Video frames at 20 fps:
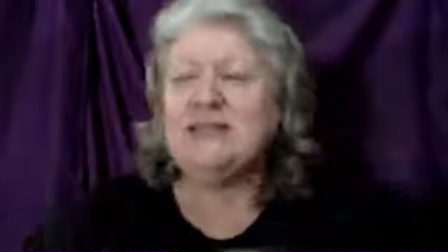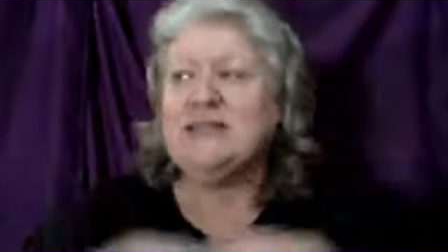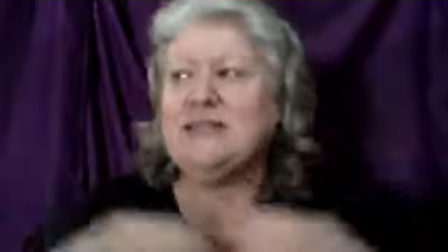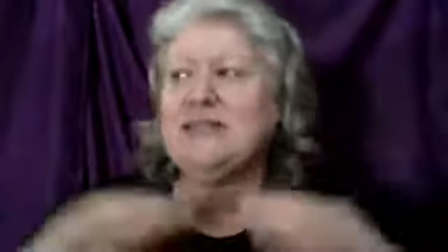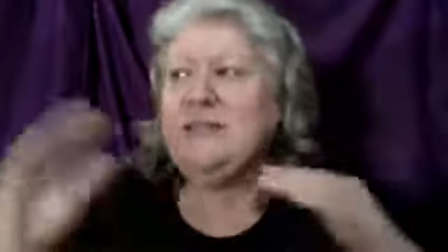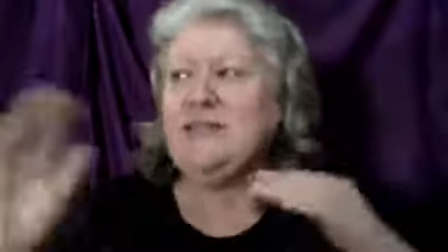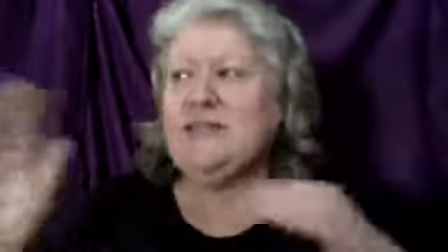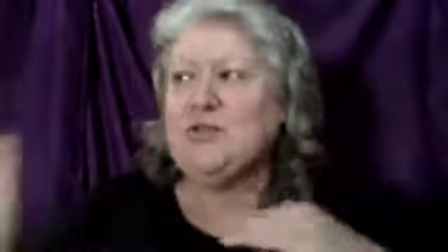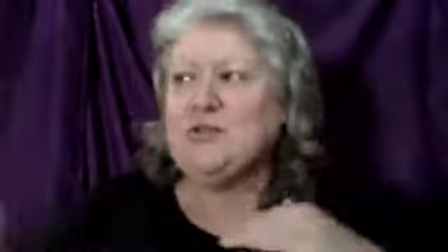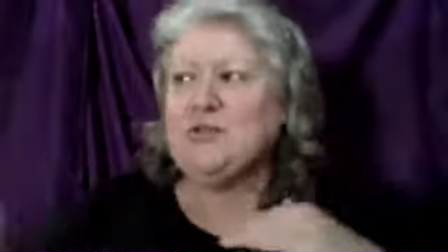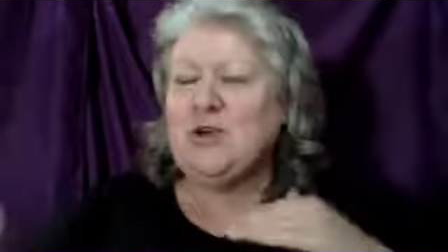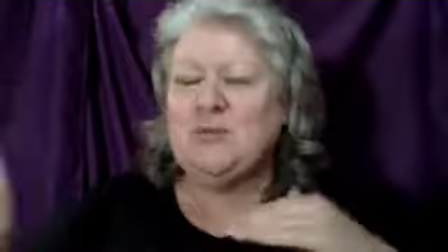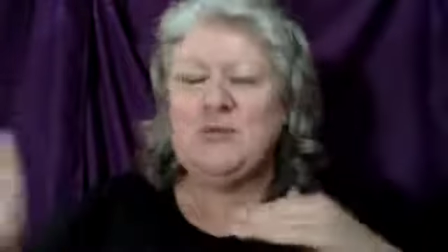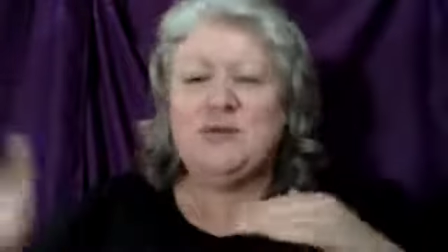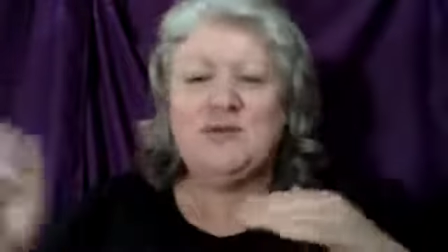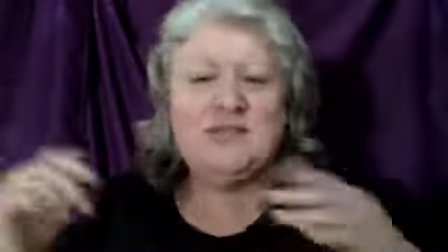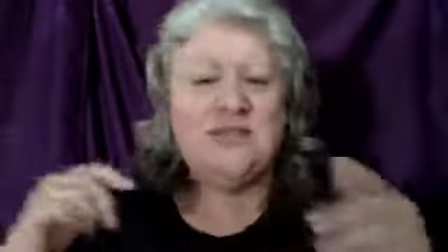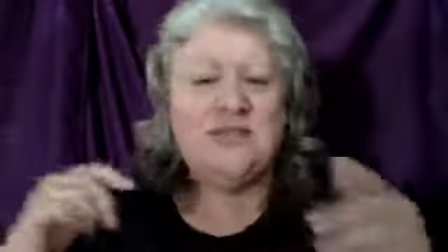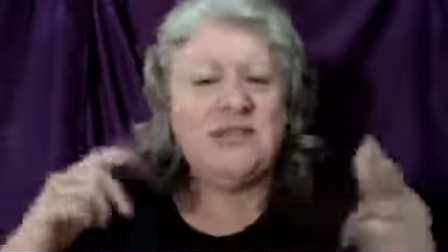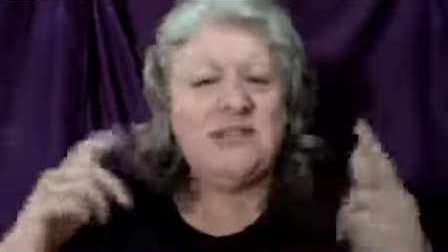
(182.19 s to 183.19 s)
Didn't have the door
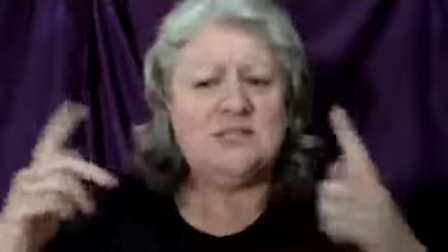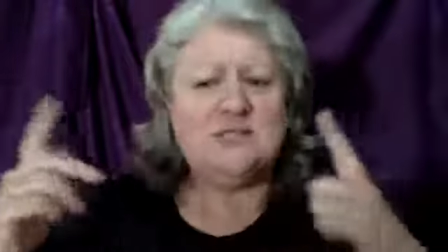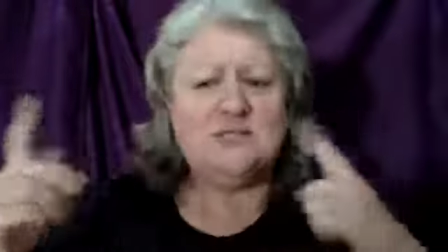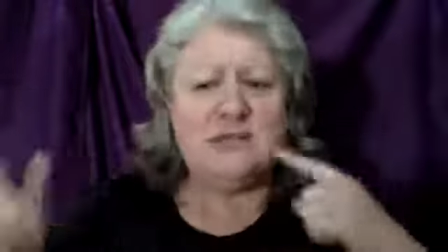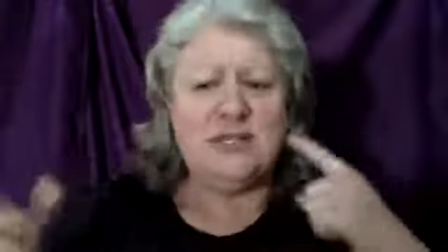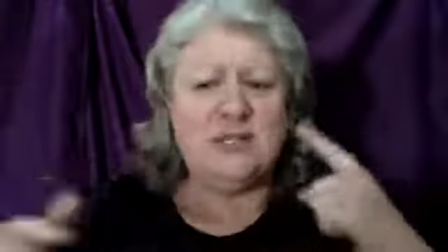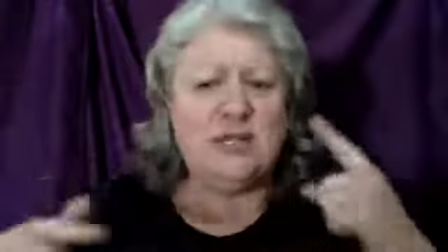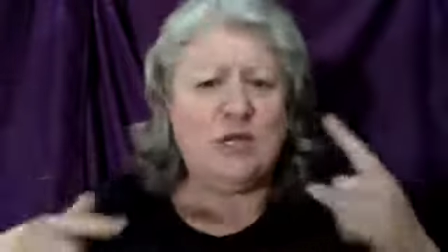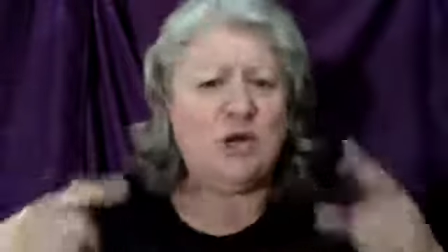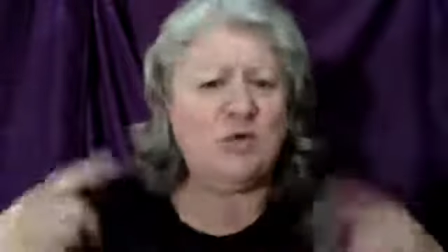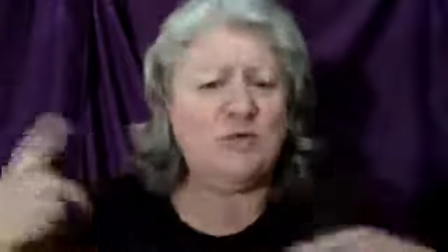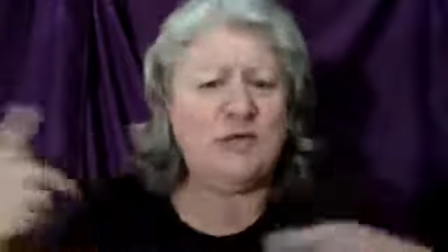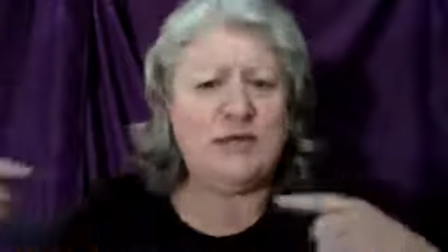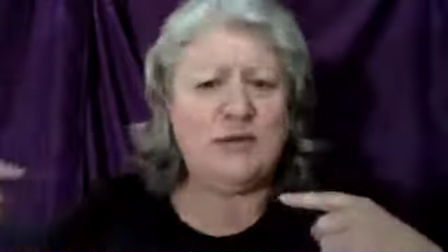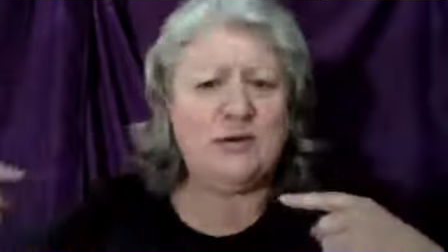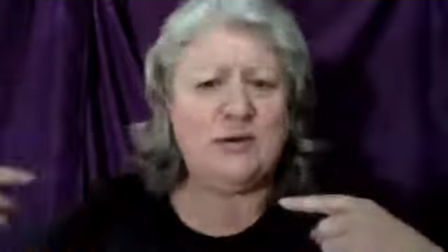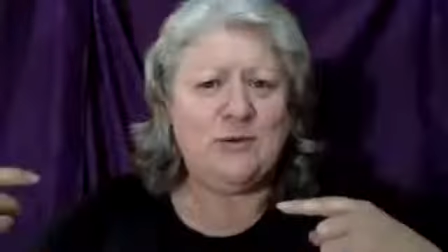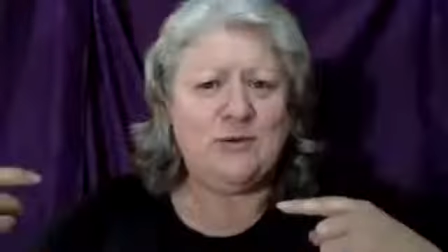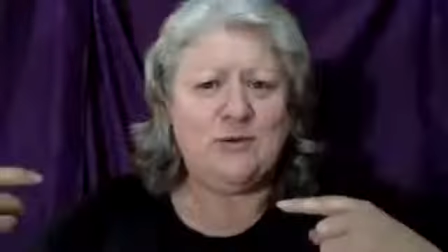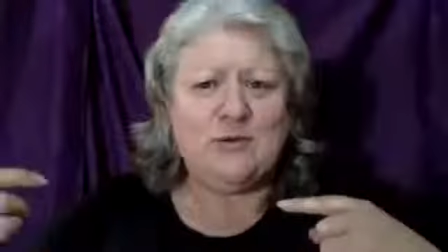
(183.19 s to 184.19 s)
open because that gets really cold
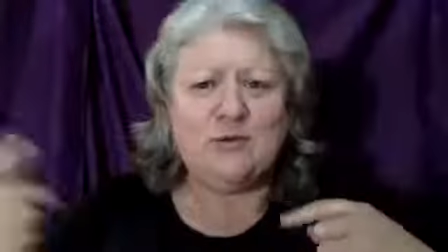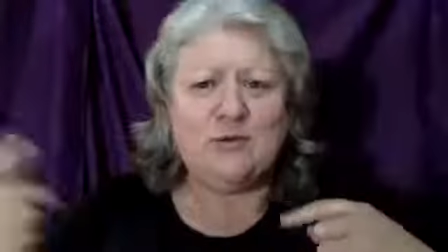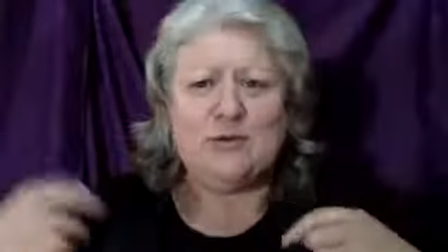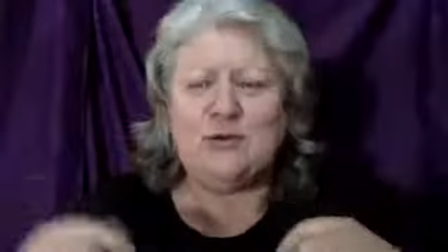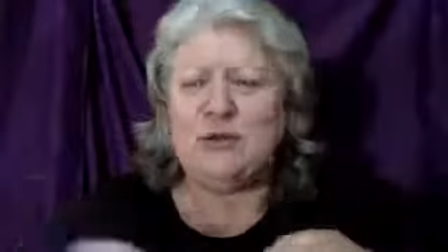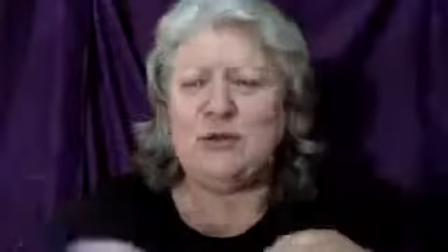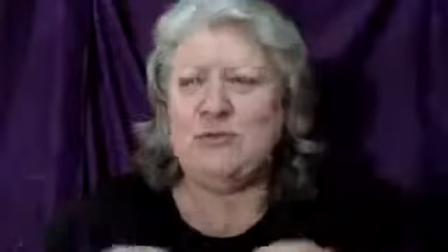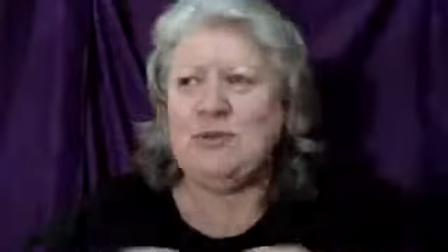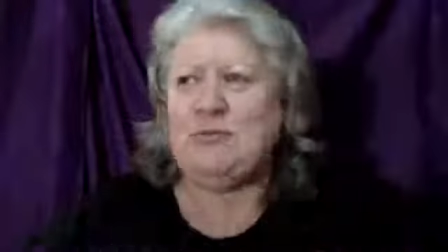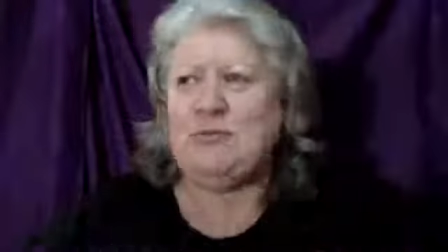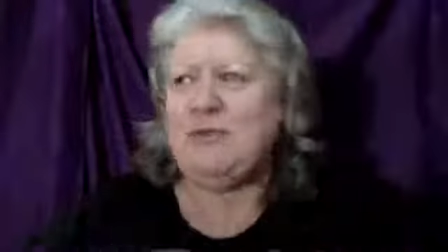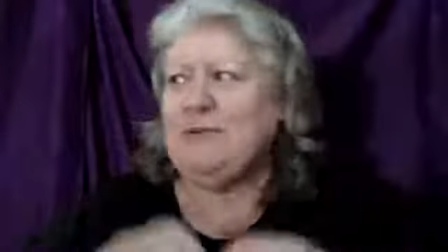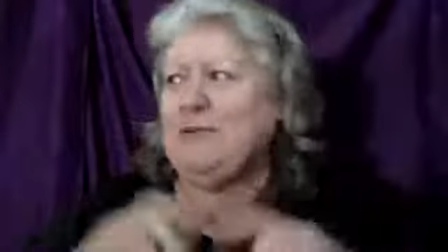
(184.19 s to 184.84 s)
really quick with the door open.